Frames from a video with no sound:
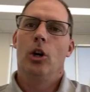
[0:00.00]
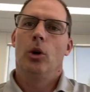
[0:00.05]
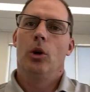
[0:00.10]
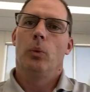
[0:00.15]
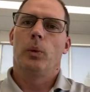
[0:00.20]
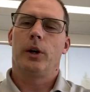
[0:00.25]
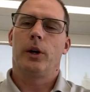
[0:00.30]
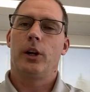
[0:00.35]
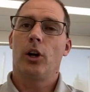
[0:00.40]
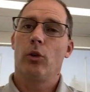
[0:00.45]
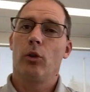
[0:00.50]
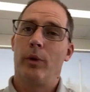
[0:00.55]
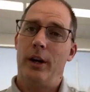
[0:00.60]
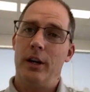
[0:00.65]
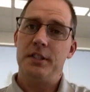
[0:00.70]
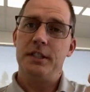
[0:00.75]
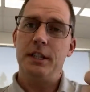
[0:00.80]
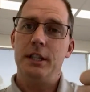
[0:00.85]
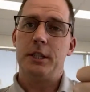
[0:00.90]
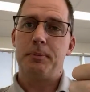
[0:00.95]
We're gonna go rear
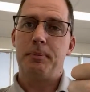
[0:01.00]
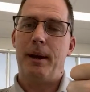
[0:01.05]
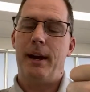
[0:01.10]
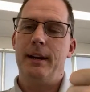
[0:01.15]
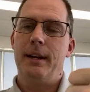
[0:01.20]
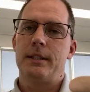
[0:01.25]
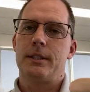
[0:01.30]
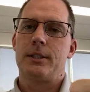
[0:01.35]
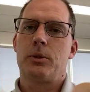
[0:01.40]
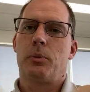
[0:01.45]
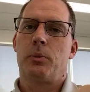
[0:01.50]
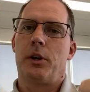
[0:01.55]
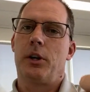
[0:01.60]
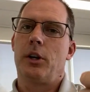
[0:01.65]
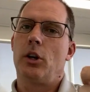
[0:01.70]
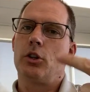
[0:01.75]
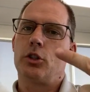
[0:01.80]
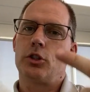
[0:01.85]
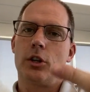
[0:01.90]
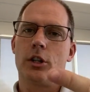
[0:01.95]
seat space, we're gonna
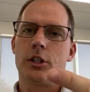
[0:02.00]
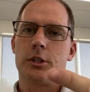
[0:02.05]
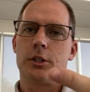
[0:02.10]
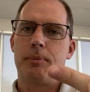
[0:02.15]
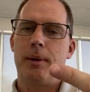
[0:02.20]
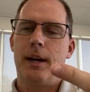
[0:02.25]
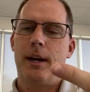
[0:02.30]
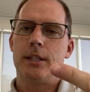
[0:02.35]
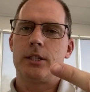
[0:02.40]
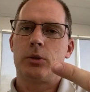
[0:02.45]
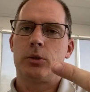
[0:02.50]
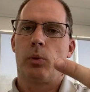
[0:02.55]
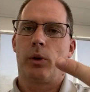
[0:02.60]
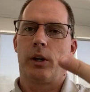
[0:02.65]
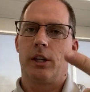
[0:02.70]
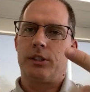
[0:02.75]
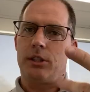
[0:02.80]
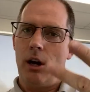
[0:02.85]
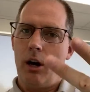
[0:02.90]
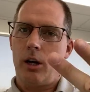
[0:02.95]
go trunk space, we're
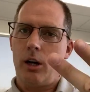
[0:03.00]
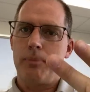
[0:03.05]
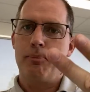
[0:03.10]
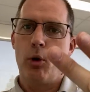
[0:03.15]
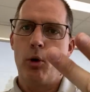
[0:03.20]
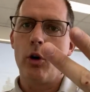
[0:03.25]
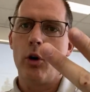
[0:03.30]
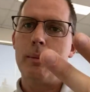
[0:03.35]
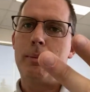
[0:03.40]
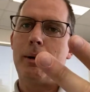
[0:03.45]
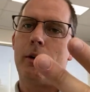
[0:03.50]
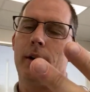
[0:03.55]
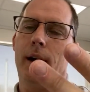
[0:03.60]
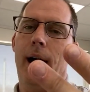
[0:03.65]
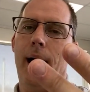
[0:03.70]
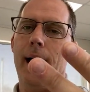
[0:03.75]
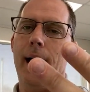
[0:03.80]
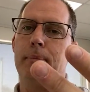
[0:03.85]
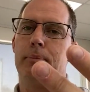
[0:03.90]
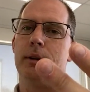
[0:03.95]
gonna talk more about
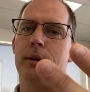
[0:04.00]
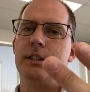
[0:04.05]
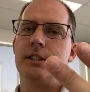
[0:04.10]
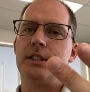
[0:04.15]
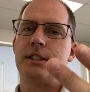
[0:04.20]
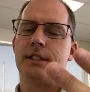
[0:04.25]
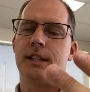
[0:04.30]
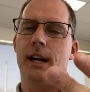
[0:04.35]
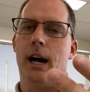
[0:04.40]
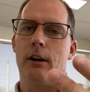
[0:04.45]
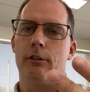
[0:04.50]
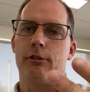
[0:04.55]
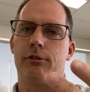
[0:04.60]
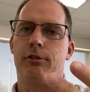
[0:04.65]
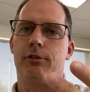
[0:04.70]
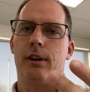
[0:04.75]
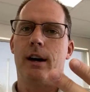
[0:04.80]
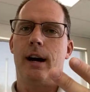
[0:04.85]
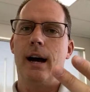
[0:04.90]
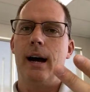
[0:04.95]
hybrid stuff.
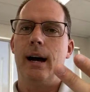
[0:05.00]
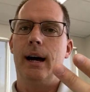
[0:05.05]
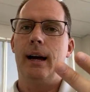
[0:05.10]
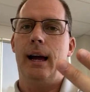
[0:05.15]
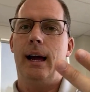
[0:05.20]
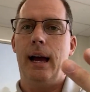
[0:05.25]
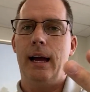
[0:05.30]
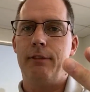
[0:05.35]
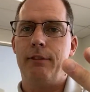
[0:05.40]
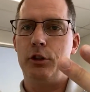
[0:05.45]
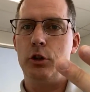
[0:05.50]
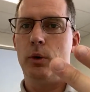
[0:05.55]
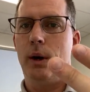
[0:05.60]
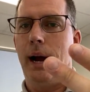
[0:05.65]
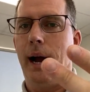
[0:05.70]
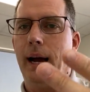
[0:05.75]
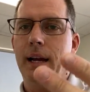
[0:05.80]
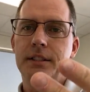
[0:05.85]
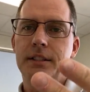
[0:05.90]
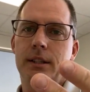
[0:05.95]
If you
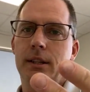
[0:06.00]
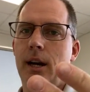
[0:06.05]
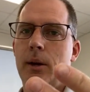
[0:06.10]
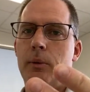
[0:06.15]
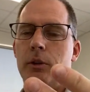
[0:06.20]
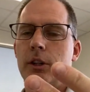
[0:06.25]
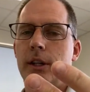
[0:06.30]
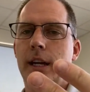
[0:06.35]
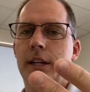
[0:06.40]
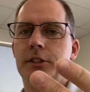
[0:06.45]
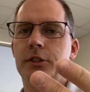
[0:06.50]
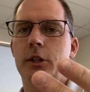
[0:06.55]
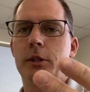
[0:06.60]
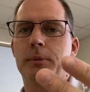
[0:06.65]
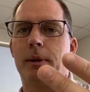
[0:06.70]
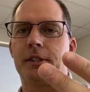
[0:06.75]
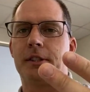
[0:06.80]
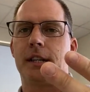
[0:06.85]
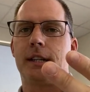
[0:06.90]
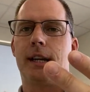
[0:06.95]
ask, I will answer as
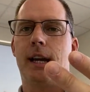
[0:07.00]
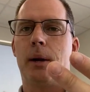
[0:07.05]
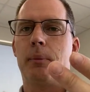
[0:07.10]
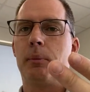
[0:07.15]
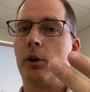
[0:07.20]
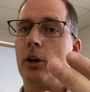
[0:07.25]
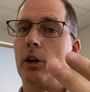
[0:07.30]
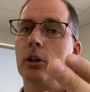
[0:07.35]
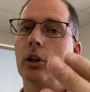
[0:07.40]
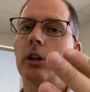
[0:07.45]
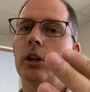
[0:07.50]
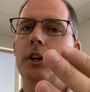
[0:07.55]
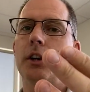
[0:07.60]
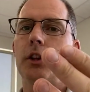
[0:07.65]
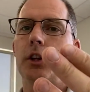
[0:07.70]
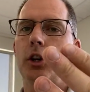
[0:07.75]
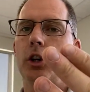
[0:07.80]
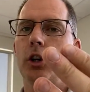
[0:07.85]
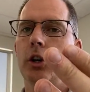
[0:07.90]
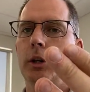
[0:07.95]
best I can. We're gonna look under
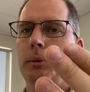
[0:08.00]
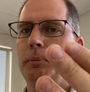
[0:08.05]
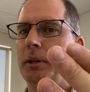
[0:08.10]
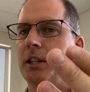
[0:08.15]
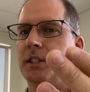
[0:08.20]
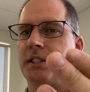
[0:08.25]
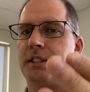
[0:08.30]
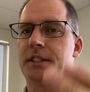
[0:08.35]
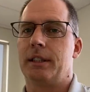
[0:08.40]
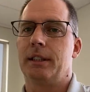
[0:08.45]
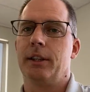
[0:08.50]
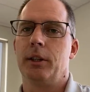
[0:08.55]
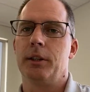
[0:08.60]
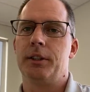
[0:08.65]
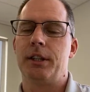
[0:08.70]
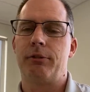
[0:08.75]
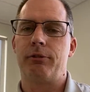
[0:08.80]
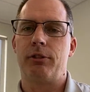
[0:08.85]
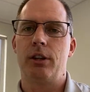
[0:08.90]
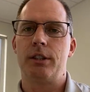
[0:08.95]
the hood because it's a little
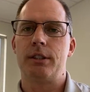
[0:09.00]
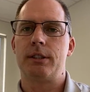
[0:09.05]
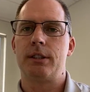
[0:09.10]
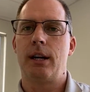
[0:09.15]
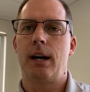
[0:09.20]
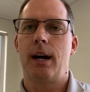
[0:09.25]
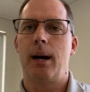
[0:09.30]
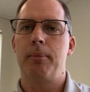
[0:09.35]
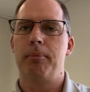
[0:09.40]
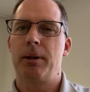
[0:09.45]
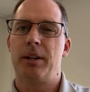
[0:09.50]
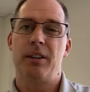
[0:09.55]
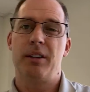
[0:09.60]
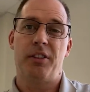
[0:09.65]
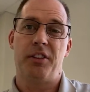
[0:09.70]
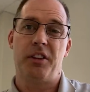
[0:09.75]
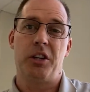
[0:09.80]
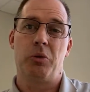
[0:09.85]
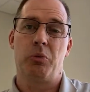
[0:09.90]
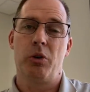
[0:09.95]
different, but
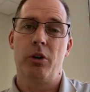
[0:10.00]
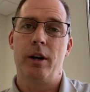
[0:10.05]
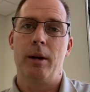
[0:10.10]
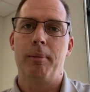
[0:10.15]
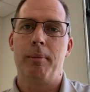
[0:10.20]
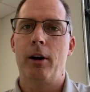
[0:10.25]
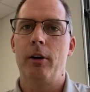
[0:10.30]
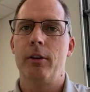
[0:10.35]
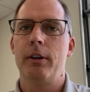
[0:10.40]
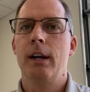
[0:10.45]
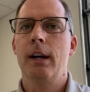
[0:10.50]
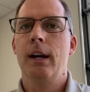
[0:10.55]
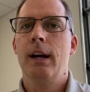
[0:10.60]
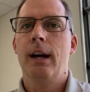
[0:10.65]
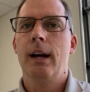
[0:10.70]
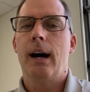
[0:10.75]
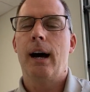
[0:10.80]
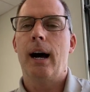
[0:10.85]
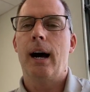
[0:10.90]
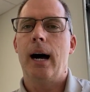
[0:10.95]
nothing to worry about.
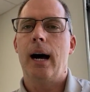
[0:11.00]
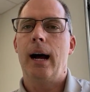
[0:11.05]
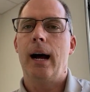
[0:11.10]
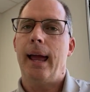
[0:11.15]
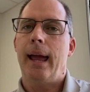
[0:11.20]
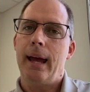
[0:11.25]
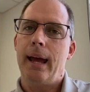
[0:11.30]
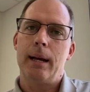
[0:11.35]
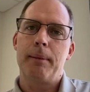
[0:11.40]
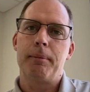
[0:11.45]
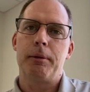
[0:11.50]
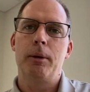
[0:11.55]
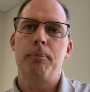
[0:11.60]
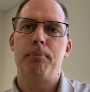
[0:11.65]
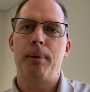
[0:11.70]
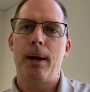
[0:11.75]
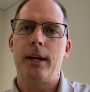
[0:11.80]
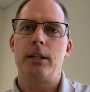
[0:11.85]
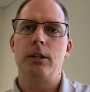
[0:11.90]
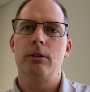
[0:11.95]
And I'm gonna
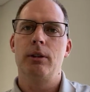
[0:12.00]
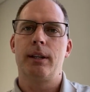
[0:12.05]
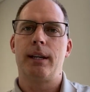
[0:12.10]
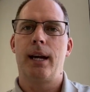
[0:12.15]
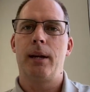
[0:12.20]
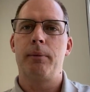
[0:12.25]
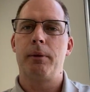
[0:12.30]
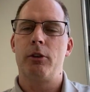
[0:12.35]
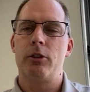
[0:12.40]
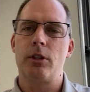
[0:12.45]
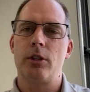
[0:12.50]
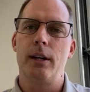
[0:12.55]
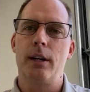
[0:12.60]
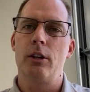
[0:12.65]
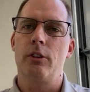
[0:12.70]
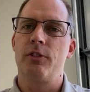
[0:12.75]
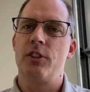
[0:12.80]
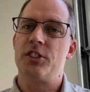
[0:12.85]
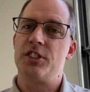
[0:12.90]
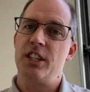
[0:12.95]
beg you again, we were trying to go
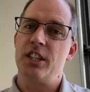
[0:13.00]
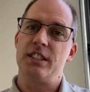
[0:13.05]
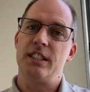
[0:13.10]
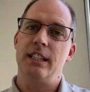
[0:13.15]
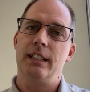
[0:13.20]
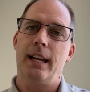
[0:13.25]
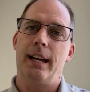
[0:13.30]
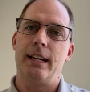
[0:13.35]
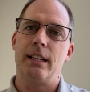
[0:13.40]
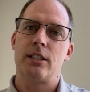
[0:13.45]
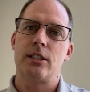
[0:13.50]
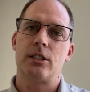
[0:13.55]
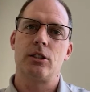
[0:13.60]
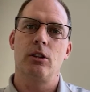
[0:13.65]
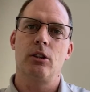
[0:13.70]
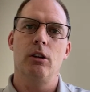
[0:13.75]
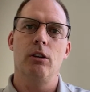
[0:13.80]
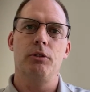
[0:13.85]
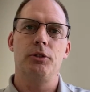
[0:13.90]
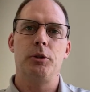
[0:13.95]
for 60 likes,
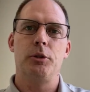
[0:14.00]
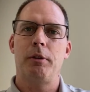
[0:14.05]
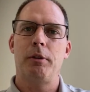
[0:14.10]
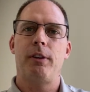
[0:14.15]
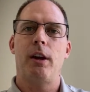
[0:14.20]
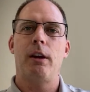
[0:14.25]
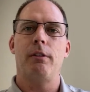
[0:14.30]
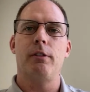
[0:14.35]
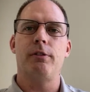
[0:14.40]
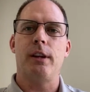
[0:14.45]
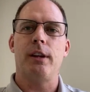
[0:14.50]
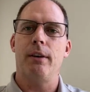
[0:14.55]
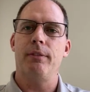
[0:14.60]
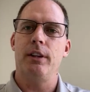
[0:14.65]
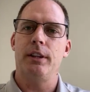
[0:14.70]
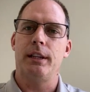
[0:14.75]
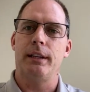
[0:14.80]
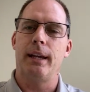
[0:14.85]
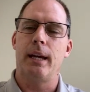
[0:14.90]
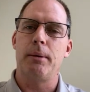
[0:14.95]
so do me a favor, if you haven't
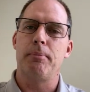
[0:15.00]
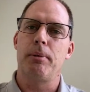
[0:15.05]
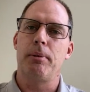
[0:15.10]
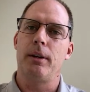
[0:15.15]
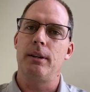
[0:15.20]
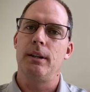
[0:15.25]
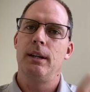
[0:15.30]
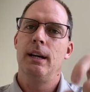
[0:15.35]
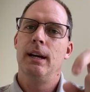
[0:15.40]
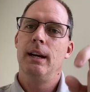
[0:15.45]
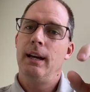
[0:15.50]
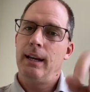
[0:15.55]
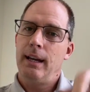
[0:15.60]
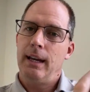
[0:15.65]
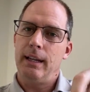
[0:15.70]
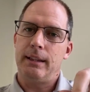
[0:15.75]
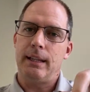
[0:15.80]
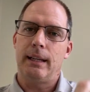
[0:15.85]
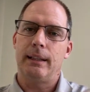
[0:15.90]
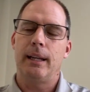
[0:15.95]
hit the like button,
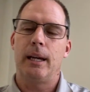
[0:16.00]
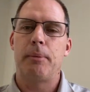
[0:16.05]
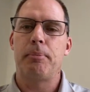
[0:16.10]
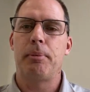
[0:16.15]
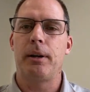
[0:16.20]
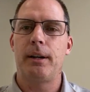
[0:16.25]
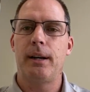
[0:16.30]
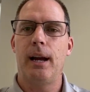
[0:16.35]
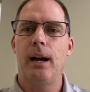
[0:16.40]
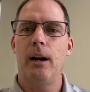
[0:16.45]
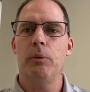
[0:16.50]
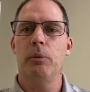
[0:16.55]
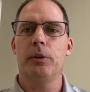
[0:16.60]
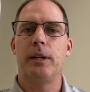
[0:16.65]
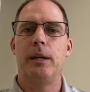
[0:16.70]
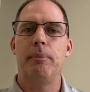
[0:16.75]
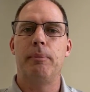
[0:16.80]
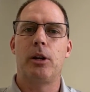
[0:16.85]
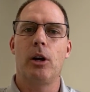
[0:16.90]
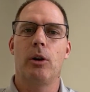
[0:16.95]
hit that like button now, we'll
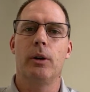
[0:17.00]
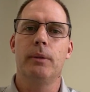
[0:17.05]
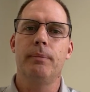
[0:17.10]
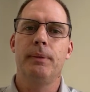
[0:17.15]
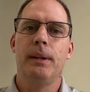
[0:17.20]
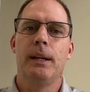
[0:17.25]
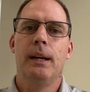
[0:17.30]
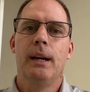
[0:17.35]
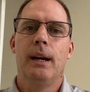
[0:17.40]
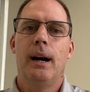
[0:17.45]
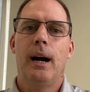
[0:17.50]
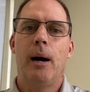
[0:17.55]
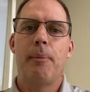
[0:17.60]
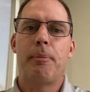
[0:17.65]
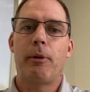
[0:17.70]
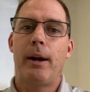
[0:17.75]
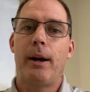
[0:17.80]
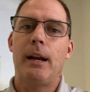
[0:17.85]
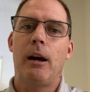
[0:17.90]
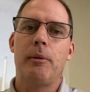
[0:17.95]
keep going. But
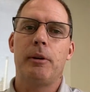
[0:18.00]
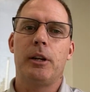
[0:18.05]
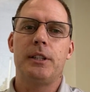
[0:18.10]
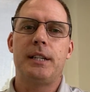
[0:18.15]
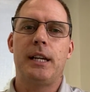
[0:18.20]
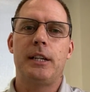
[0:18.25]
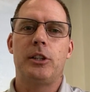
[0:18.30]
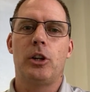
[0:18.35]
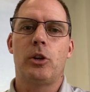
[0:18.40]
right now I'm gonna take your